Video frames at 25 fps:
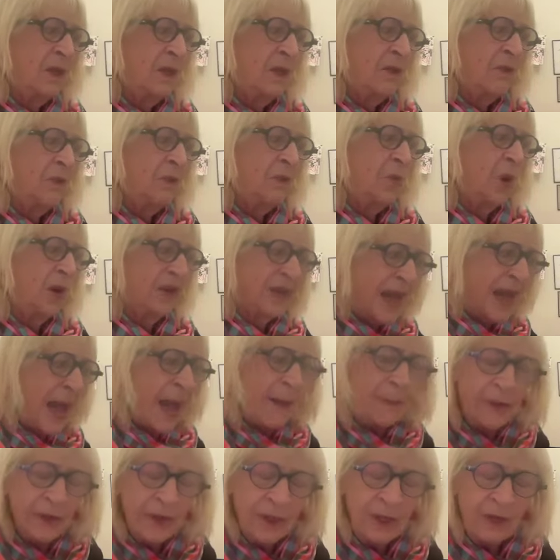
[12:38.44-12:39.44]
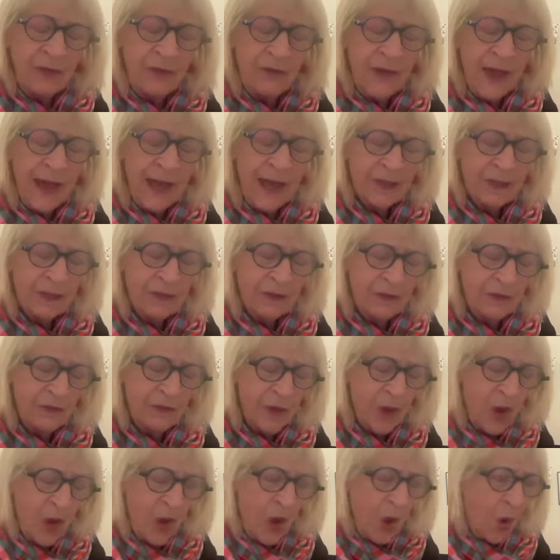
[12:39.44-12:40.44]
What happened? The fact of
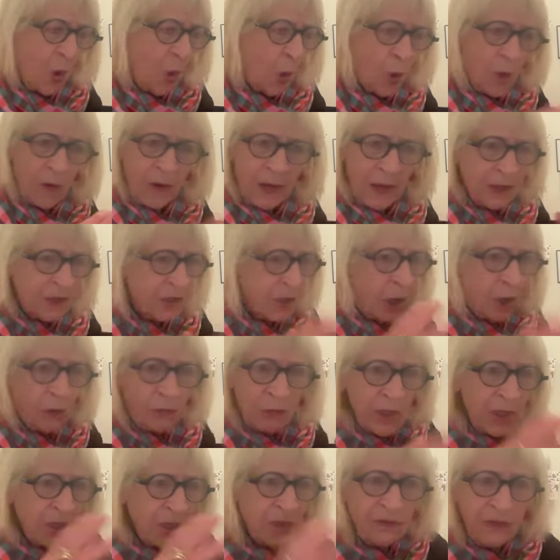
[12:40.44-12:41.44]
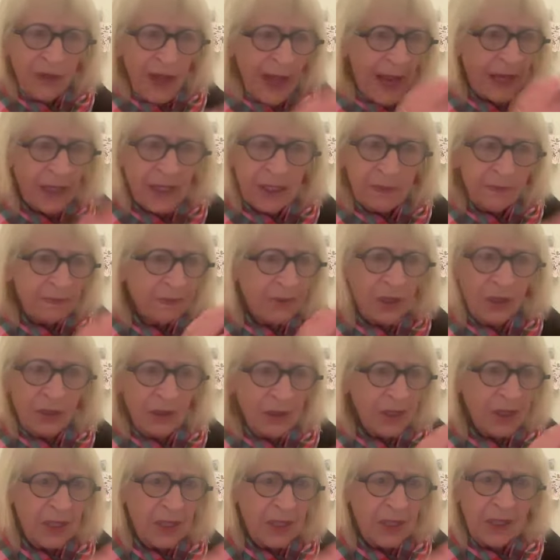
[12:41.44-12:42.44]
all those orange flats
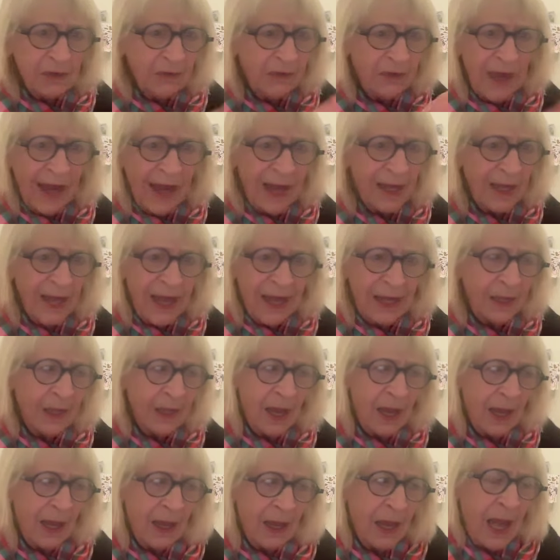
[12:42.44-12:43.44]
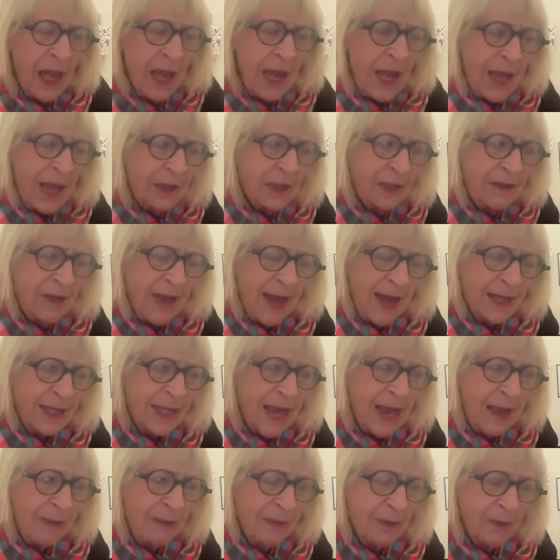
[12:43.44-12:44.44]
turned it into flatland. How did that
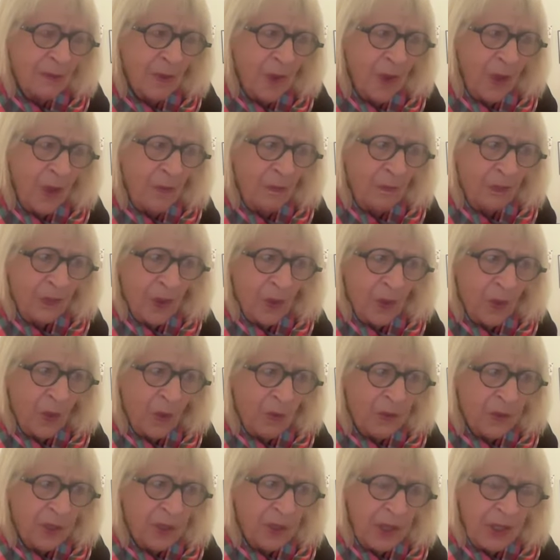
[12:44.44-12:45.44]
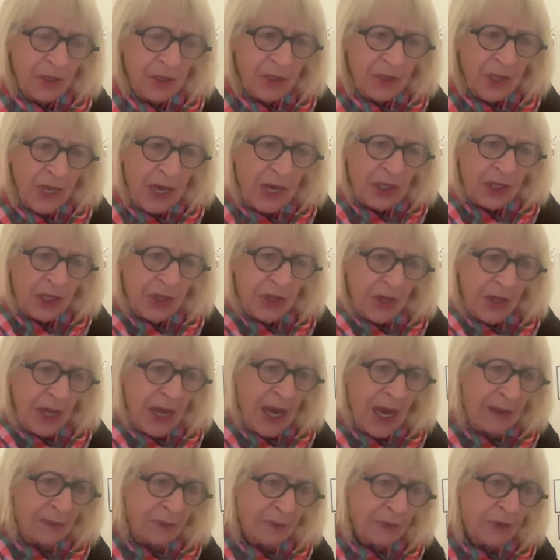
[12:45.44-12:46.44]
happen? What was the legislation that
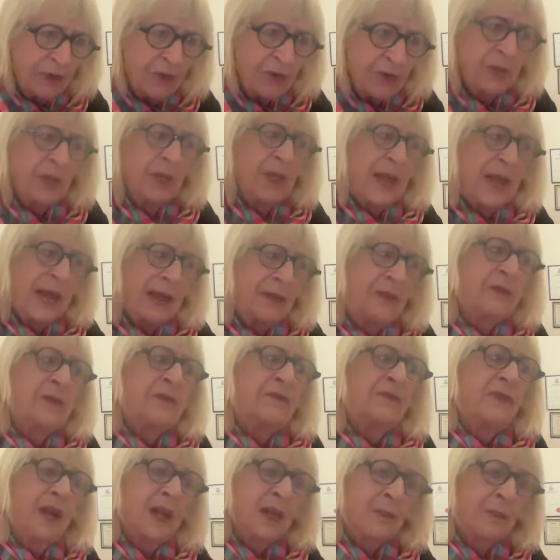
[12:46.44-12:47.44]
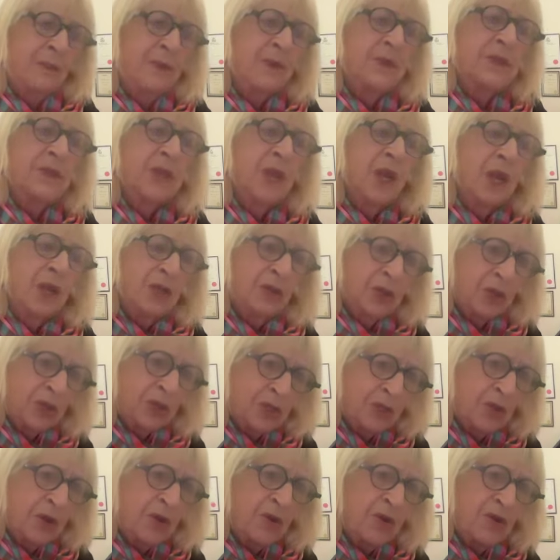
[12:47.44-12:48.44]
came through that allowed the developers to
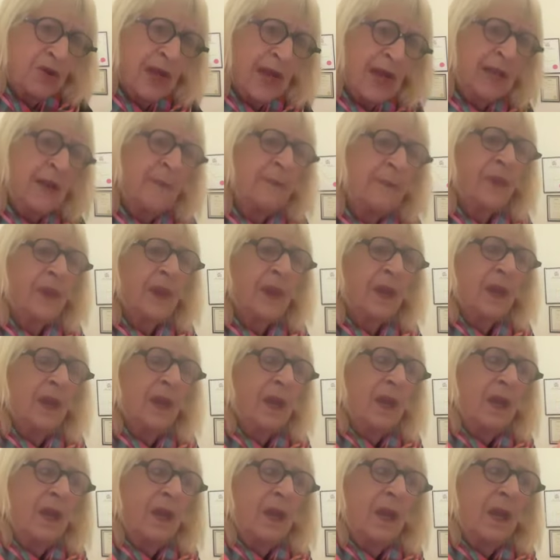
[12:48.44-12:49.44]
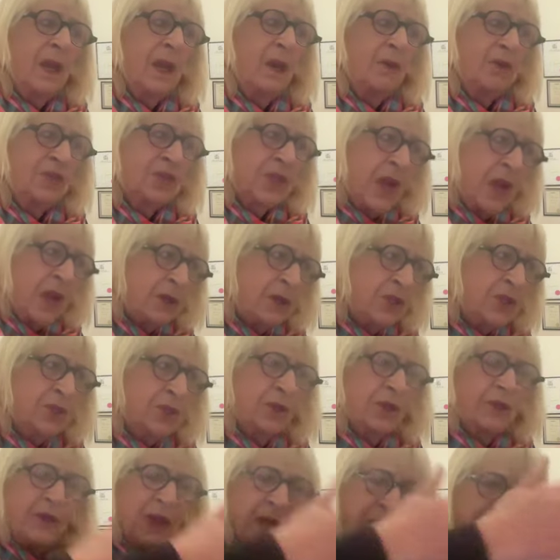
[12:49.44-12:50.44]
do that? It was those
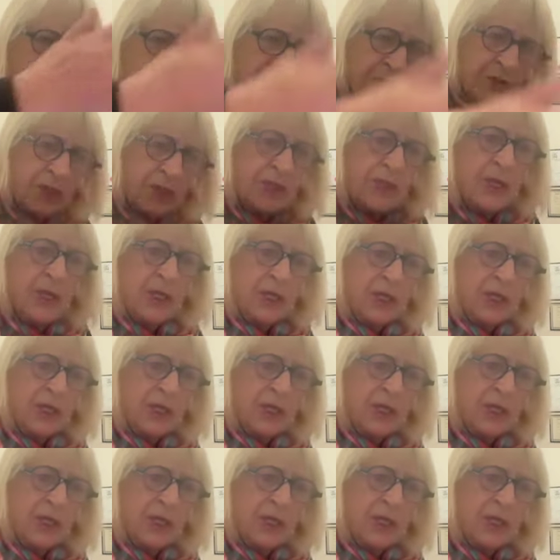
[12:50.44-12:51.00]
sort of interesting